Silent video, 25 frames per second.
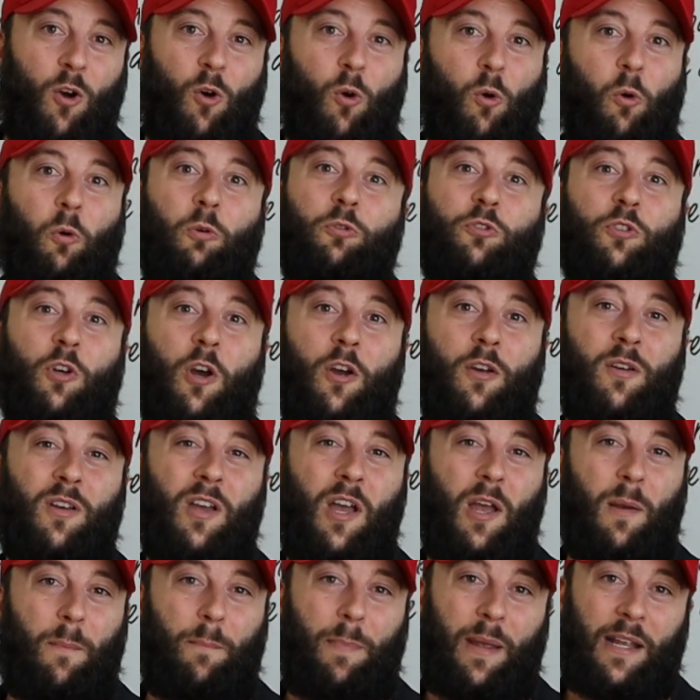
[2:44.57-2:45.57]
Also,
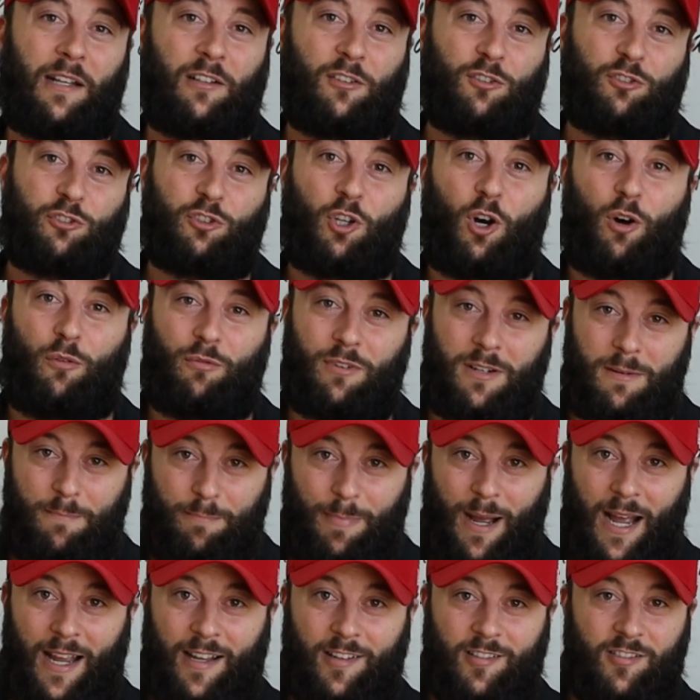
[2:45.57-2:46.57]
being
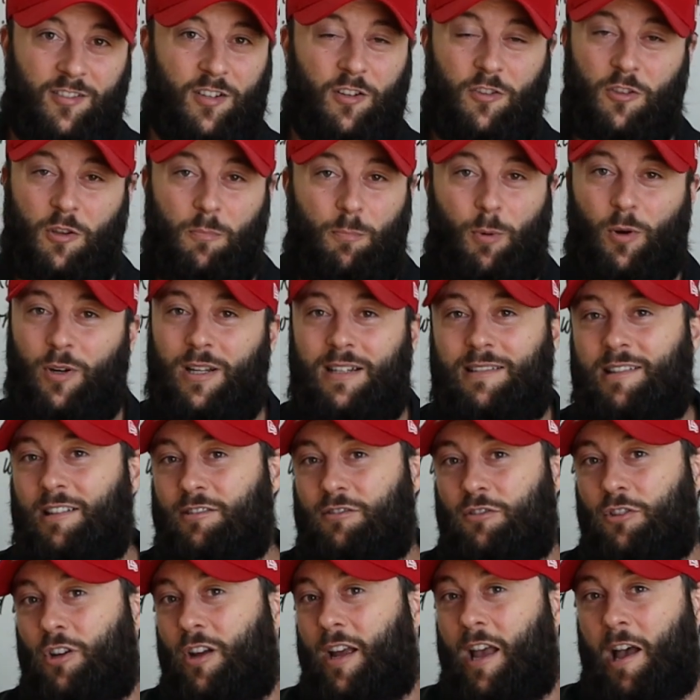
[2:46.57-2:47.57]
solvent-based, the body
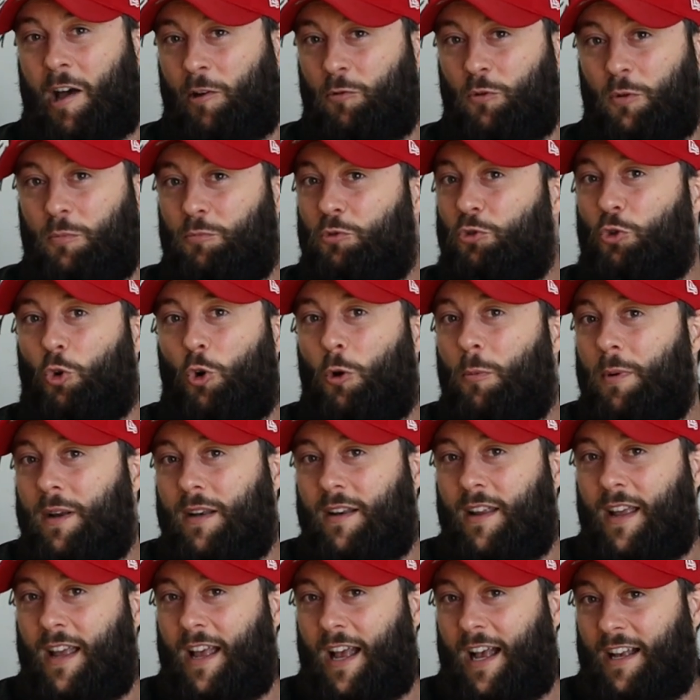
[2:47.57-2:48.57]
doesn't know how to absorb
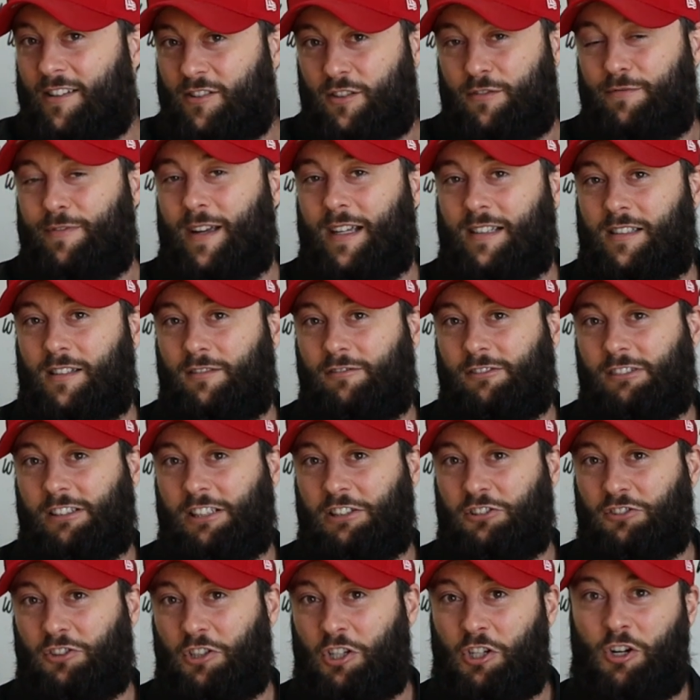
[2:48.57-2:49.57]
it as effectively,
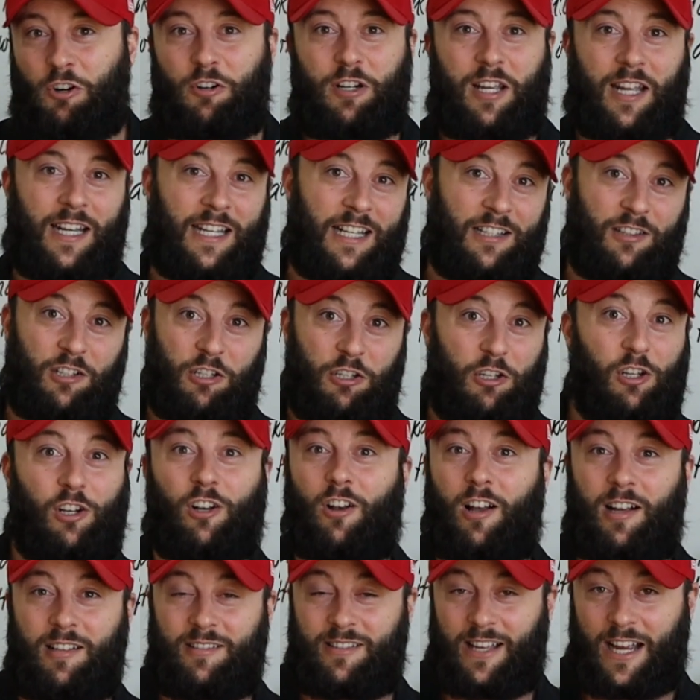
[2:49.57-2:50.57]
so you're not getting the
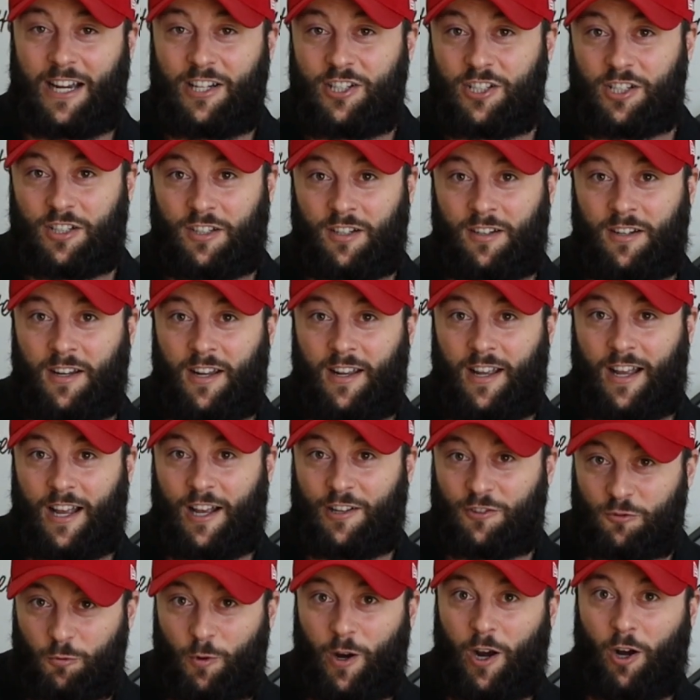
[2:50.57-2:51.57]
utilization
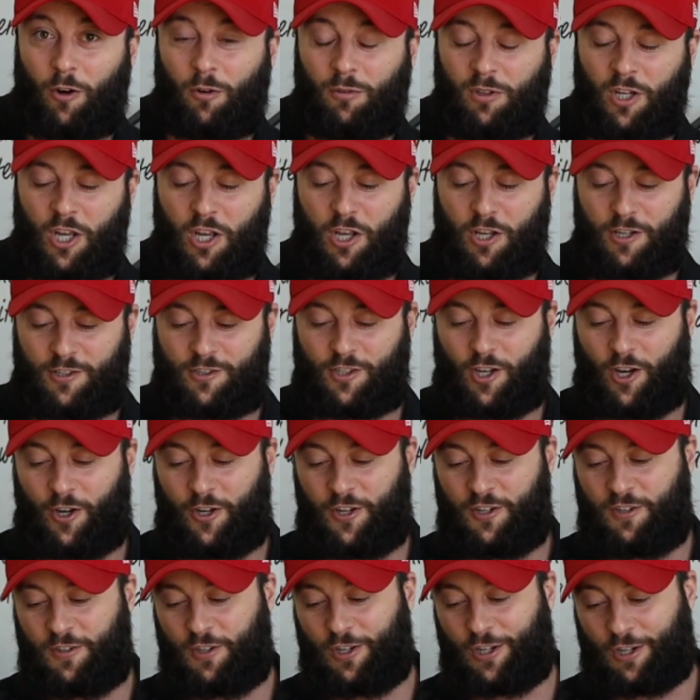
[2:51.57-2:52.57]
as well. So
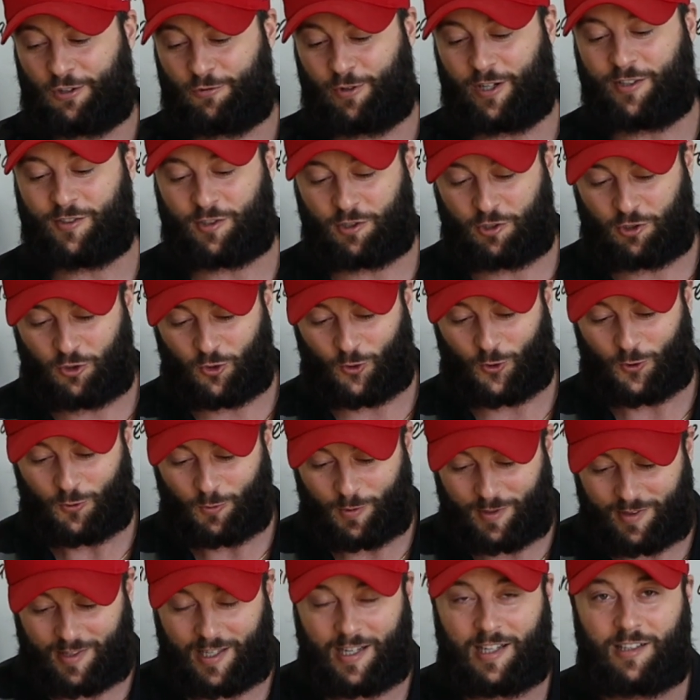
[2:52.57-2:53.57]
you can rest assured
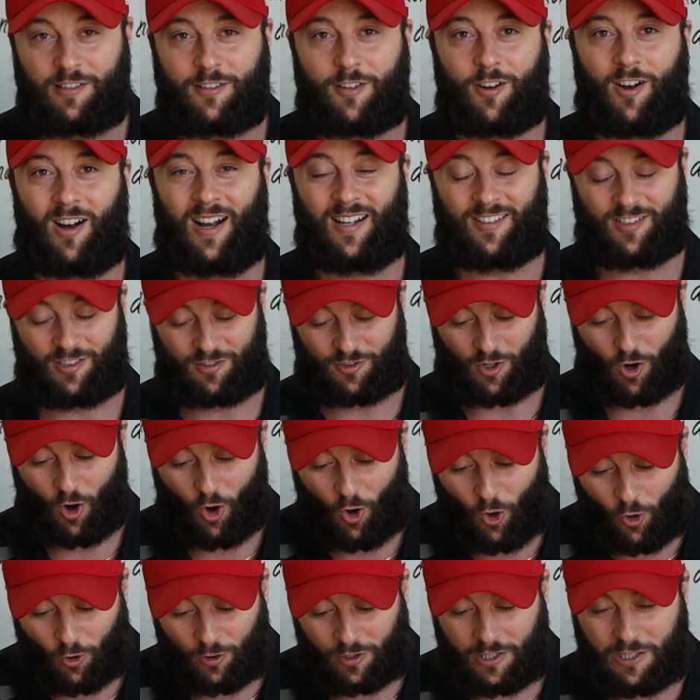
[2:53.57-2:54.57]
with these guys, it's
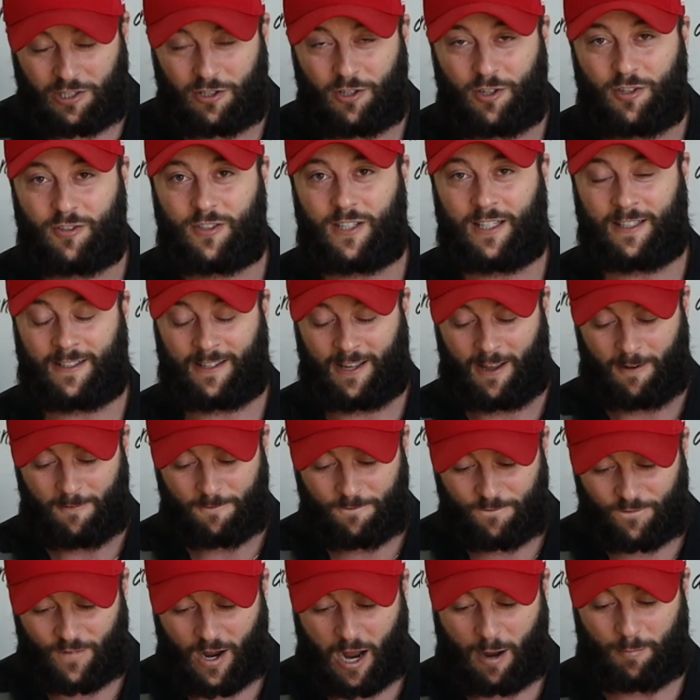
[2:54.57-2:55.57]
only using
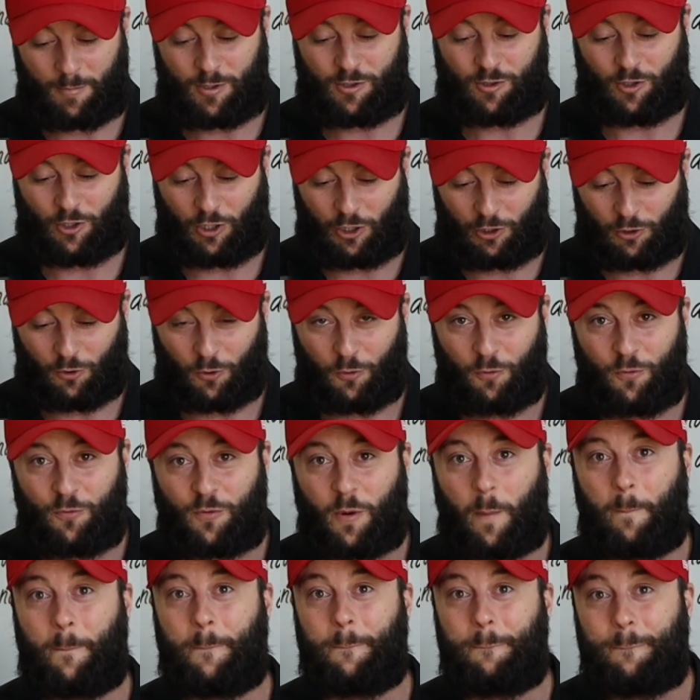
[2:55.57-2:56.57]
pharmaceutical
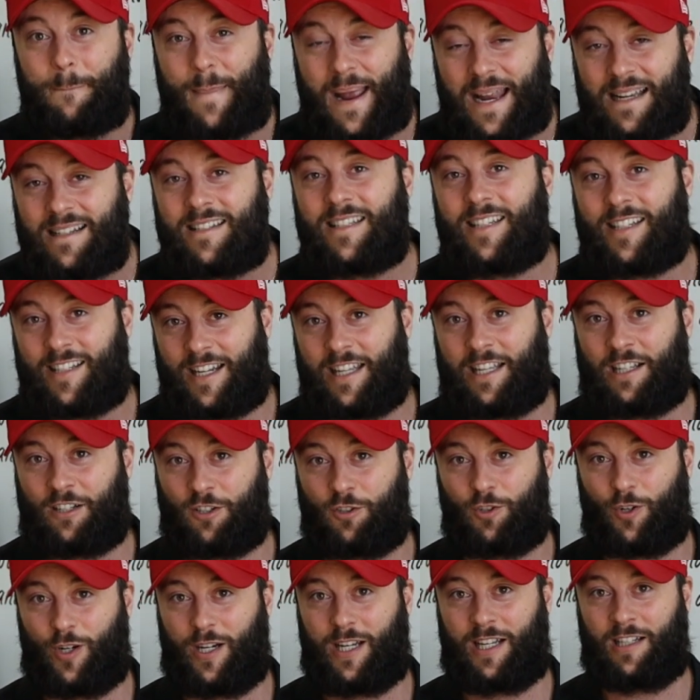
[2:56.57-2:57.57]
fermented
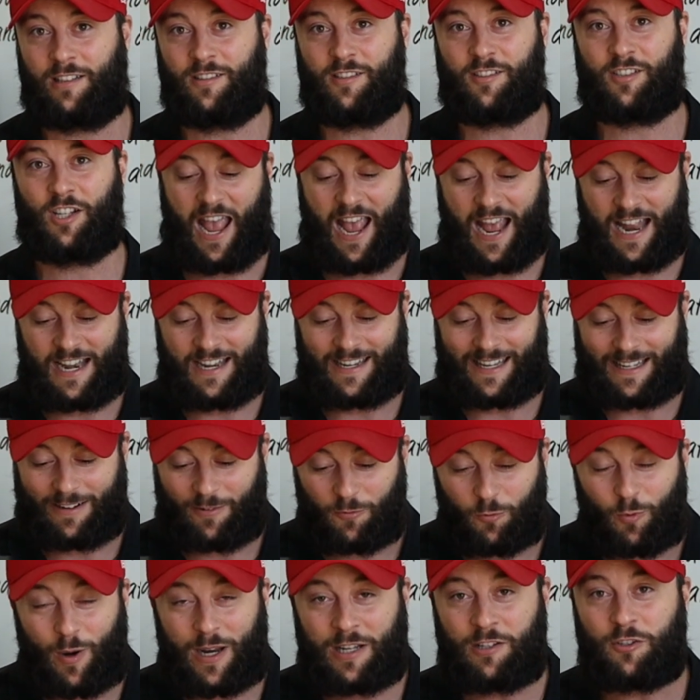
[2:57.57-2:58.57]
ingredients. And
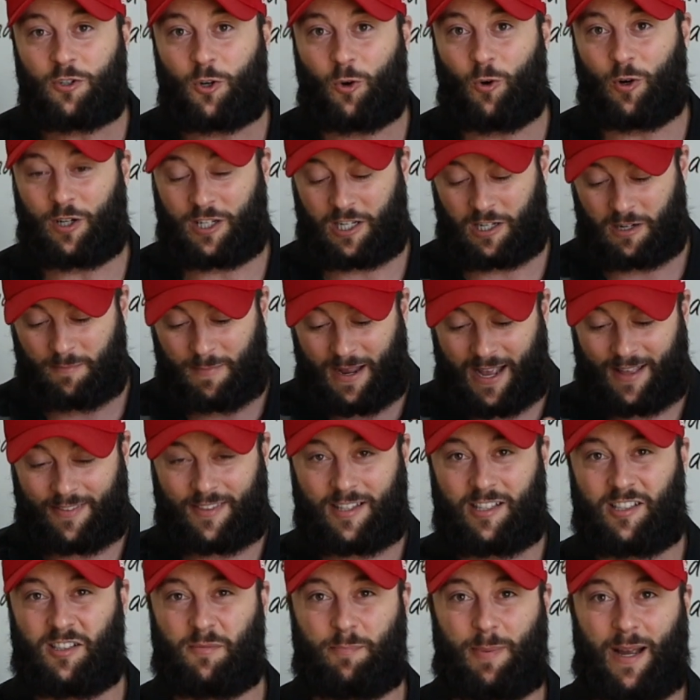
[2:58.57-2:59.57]
when talking about
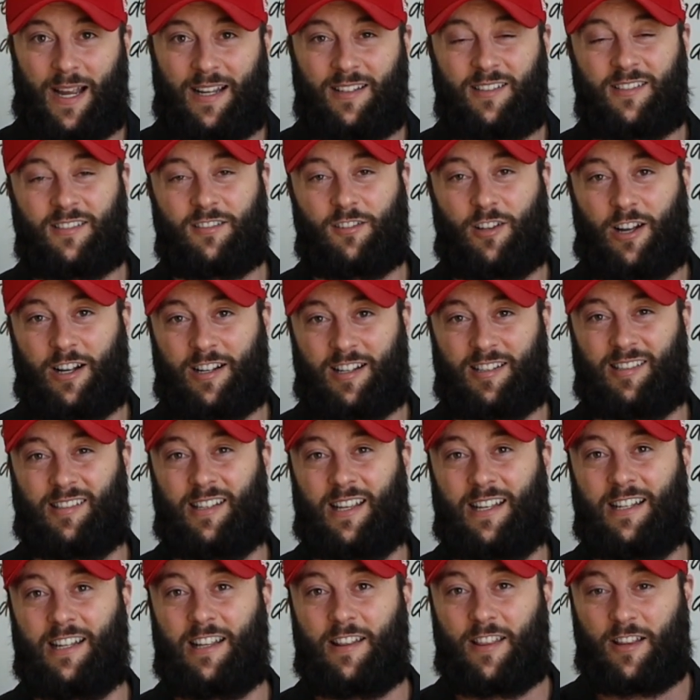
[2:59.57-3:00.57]
this space, like I
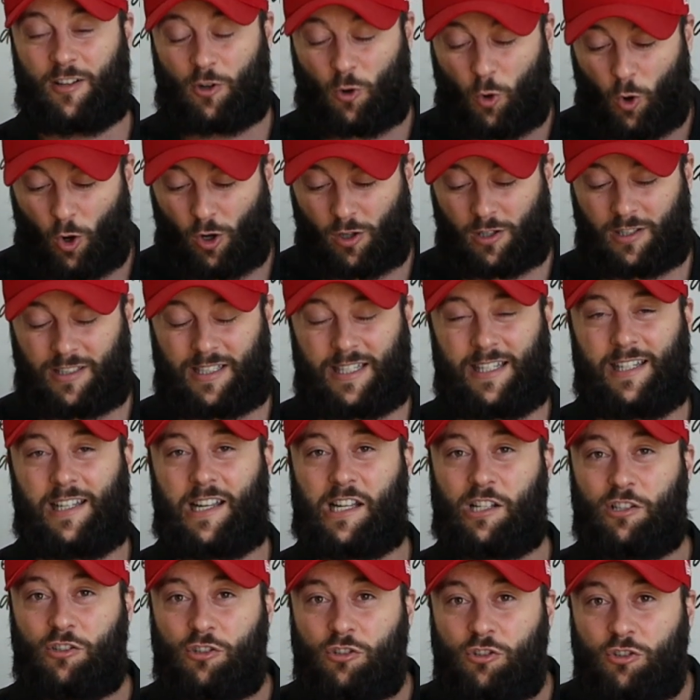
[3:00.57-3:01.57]
said, quality
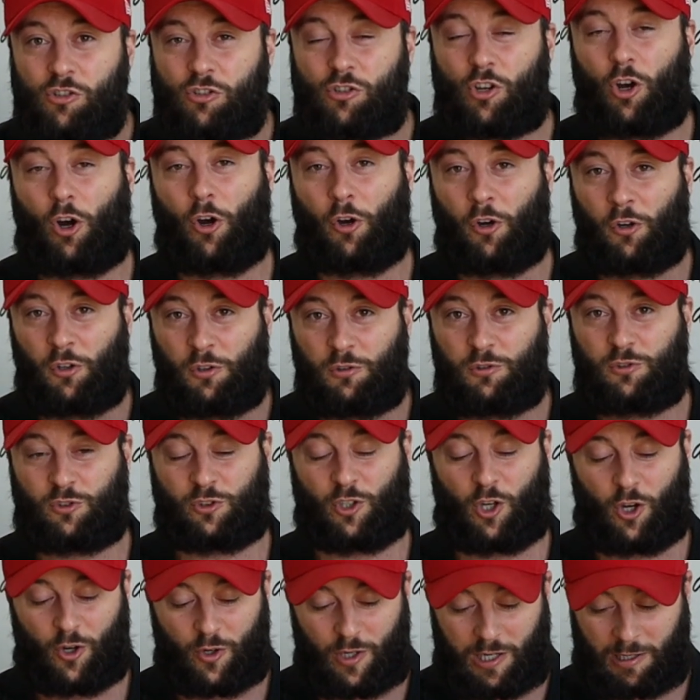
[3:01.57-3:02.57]
is so
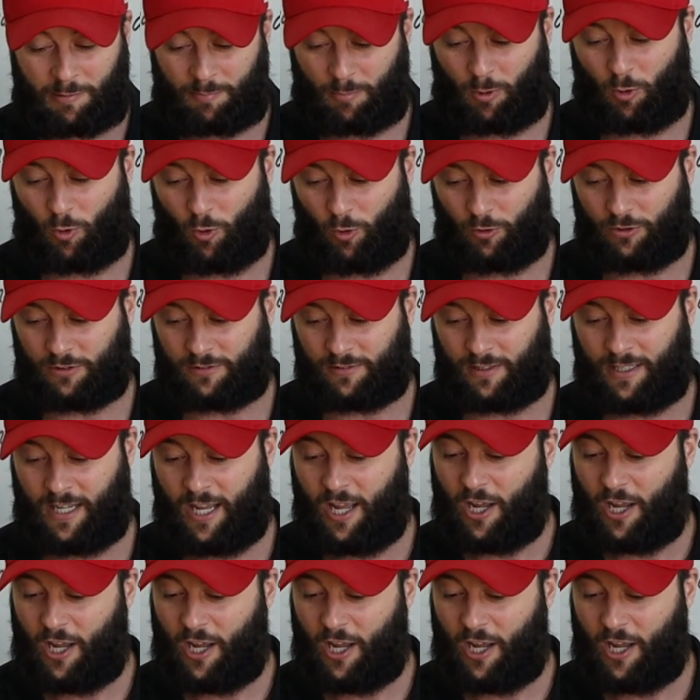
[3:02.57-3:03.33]
important.